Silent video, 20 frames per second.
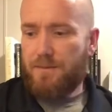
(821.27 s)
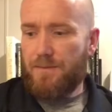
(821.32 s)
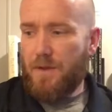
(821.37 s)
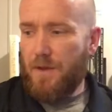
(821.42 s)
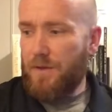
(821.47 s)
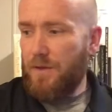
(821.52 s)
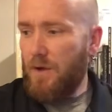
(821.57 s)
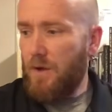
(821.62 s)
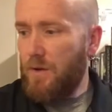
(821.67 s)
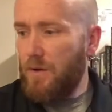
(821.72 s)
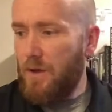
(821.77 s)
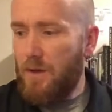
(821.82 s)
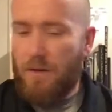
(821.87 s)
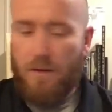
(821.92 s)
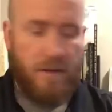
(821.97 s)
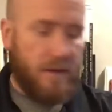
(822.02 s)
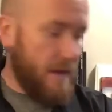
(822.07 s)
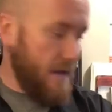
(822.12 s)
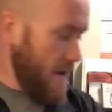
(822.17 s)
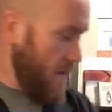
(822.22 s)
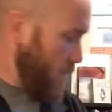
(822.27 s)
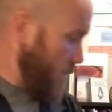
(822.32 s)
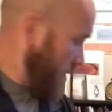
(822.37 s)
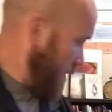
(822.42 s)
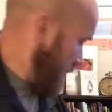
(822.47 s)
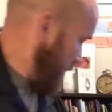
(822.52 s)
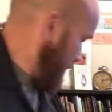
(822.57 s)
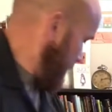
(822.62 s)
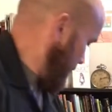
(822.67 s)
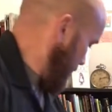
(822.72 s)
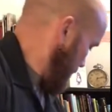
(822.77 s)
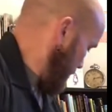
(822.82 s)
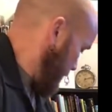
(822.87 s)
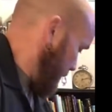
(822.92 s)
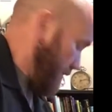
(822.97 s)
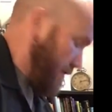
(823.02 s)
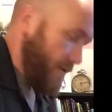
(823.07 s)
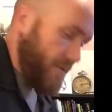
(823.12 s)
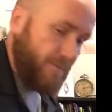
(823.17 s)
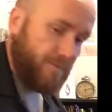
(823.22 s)
Now the only other thing I wanted to tell
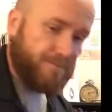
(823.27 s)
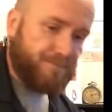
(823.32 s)
you